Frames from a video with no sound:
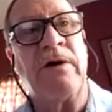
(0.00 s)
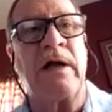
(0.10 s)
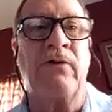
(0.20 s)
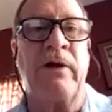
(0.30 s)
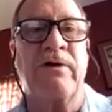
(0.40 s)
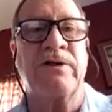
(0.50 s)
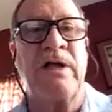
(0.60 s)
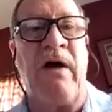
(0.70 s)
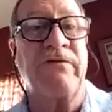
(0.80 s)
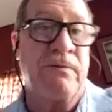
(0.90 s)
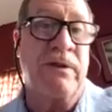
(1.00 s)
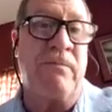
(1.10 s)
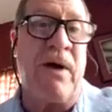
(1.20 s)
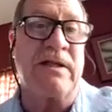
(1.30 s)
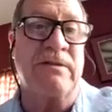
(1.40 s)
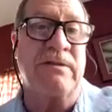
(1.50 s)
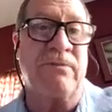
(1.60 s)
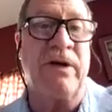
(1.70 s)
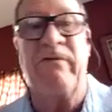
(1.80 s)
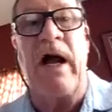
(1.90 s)
not only ourselves, but the
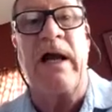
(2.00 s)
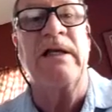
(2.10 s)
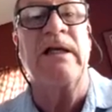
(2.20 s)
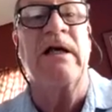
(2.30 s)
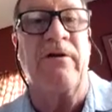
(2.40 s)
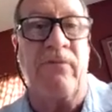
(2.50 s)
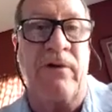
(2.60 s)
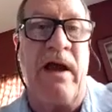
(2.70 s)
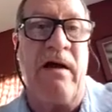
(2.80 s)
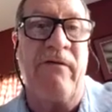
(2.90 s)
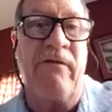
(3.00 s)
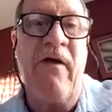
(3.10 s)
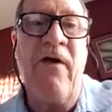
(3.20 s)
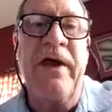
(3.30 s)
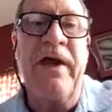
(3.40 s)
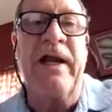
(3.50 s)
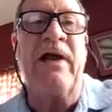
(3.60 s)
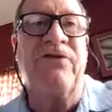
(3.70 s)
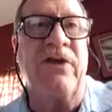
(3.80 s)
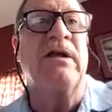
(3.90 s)
possibility of an idea that we have. And I
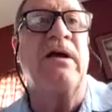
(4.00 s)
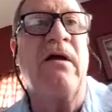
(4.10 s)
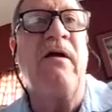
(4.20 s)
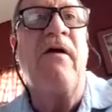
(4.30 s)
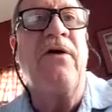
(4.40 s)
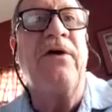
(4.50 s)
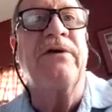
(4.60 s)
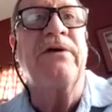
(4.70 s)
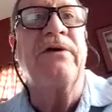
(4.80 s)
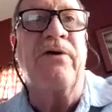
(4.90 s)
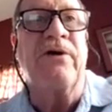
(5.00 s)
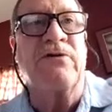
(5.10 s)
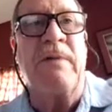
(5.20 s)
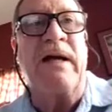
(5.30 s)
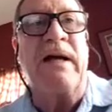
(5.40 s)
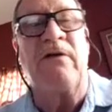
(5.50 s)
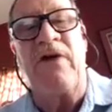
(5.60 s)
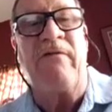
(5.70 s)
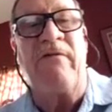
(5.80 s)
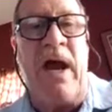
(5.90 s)
think, it goes back to, if
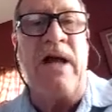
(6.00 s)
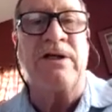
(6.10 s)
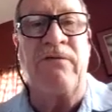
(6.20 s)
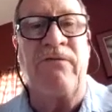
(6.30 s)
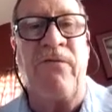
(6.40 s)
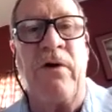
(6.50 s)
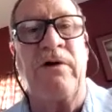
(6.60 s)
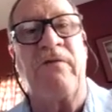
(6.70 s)
you have a passion for it,